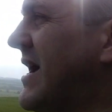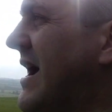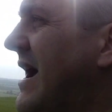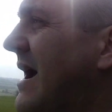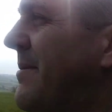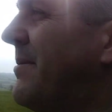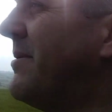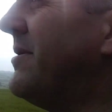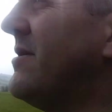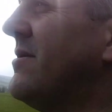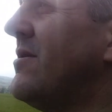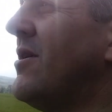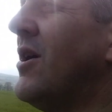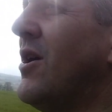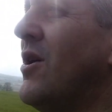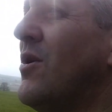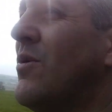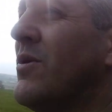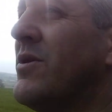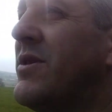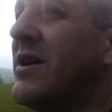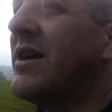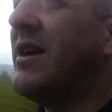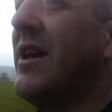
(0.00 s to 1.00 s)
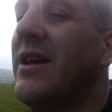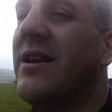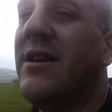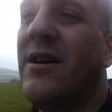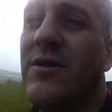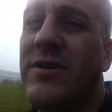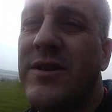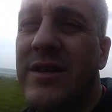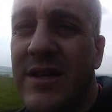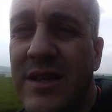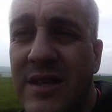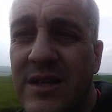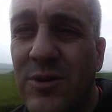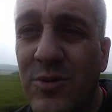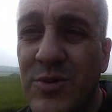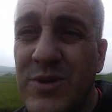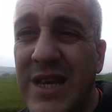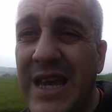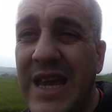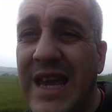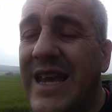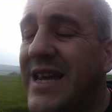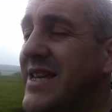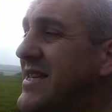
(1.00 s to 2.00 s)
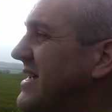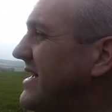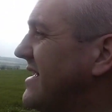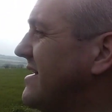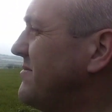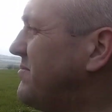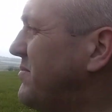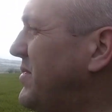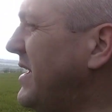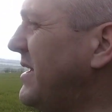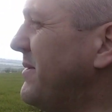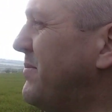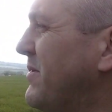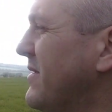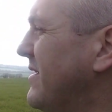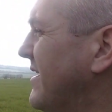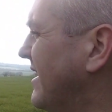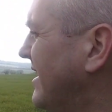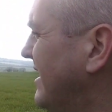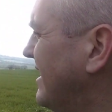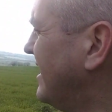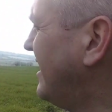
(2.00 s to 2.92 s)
happening with the gatehouse. He said there was 18 people